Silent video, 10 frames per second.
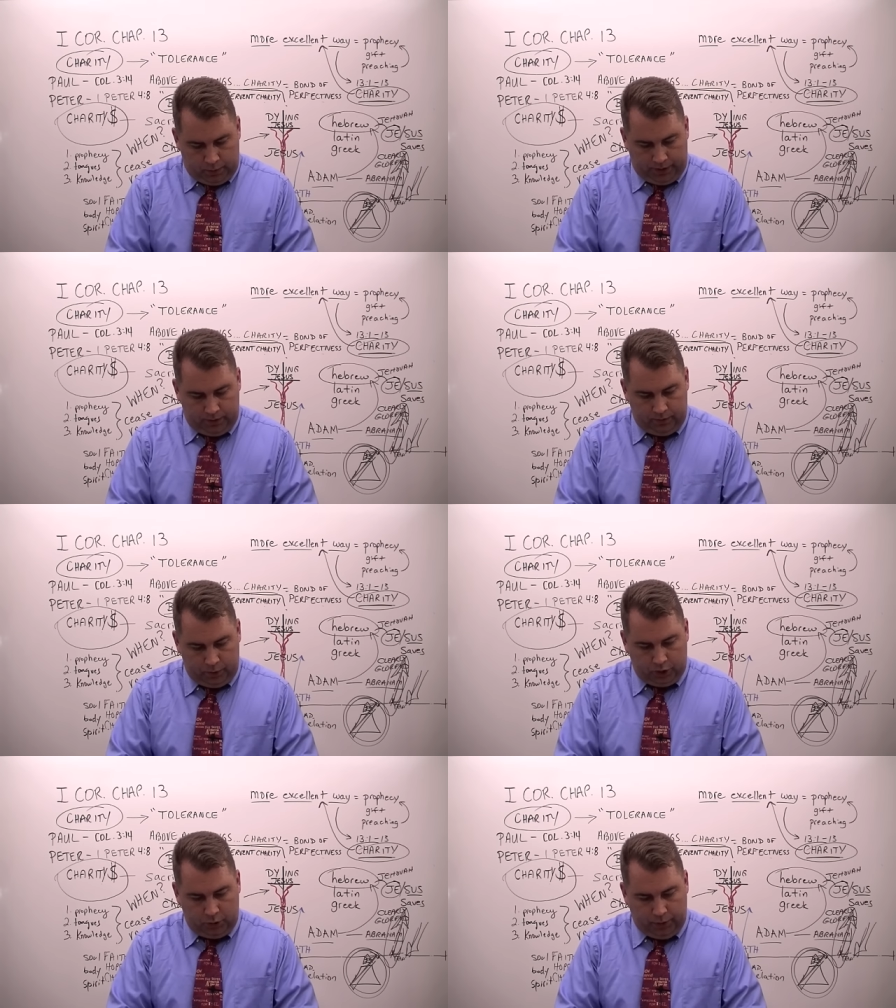Well,
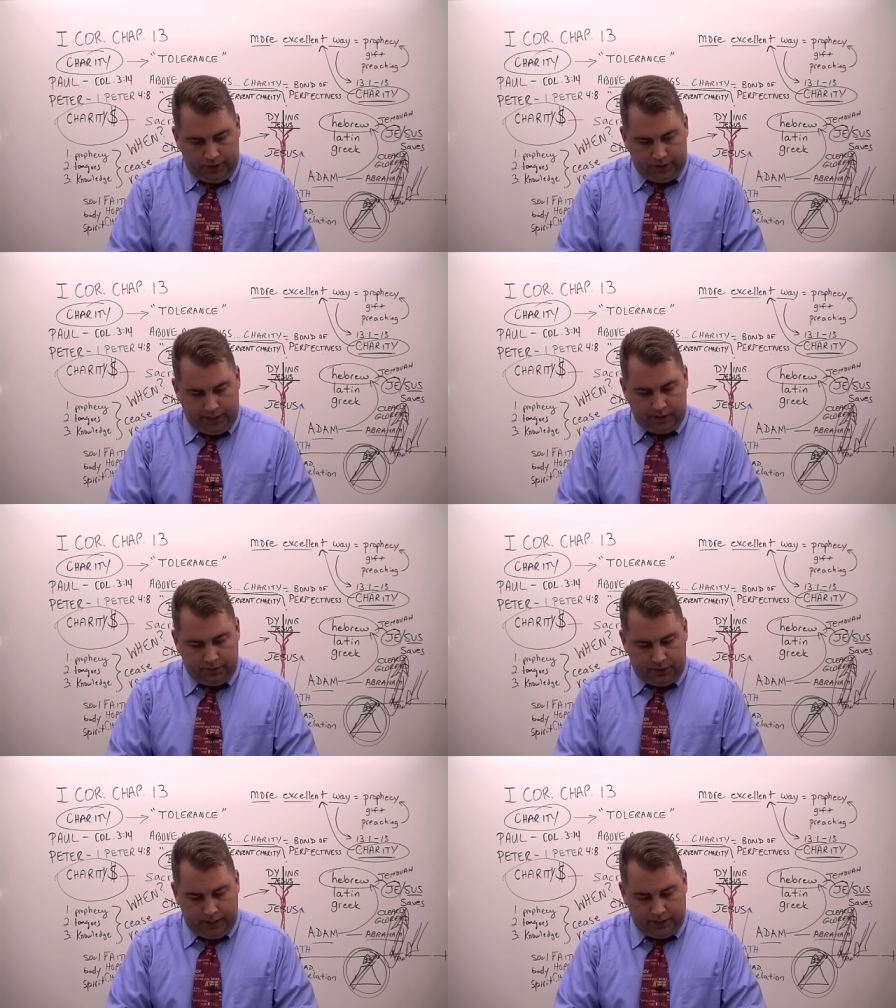verse 26
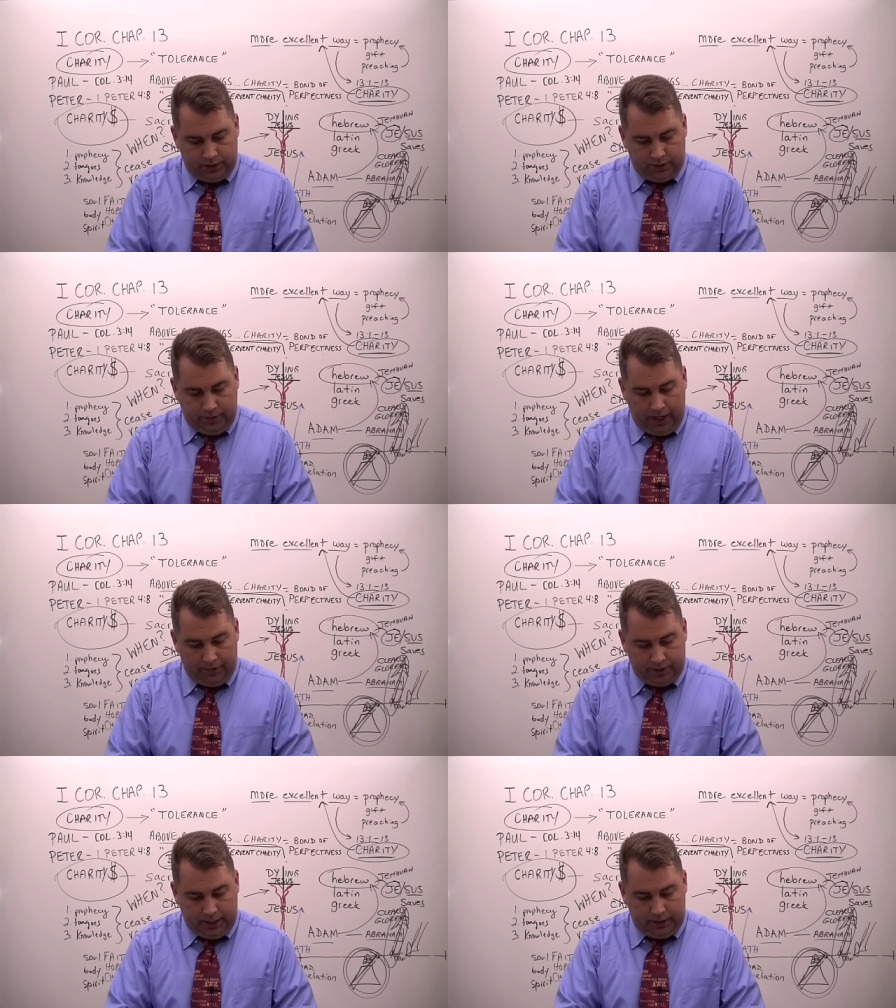of Galatians
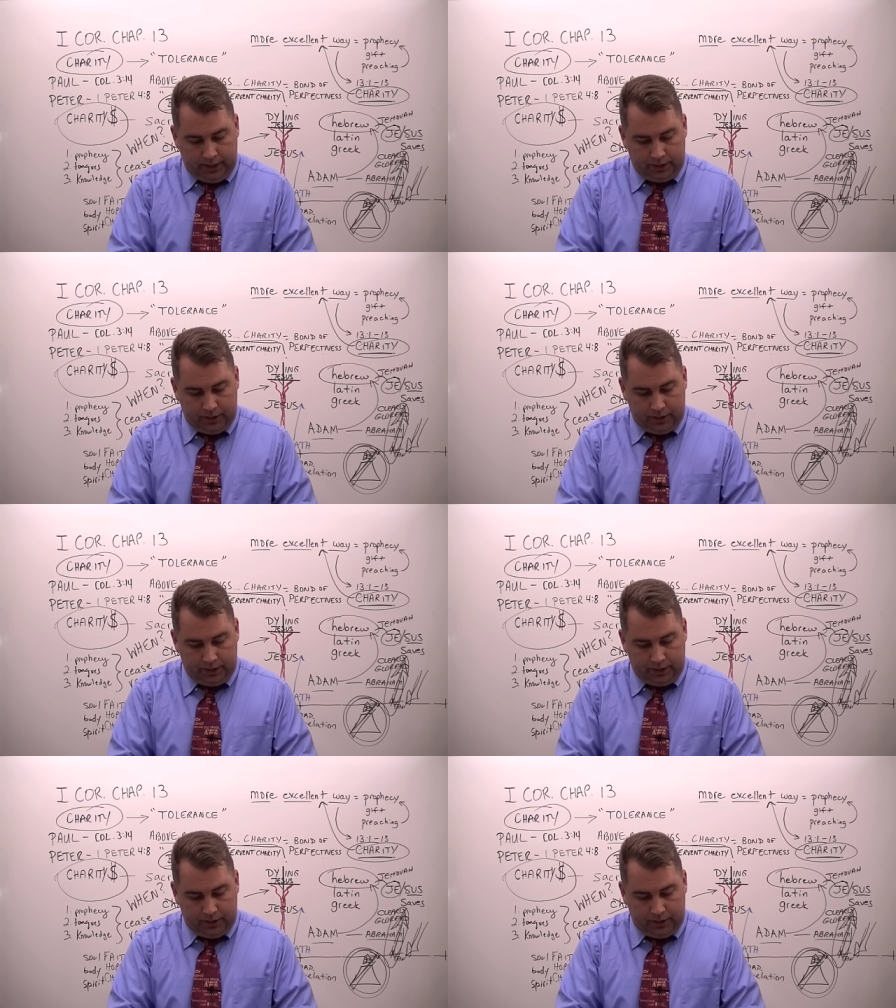5 said,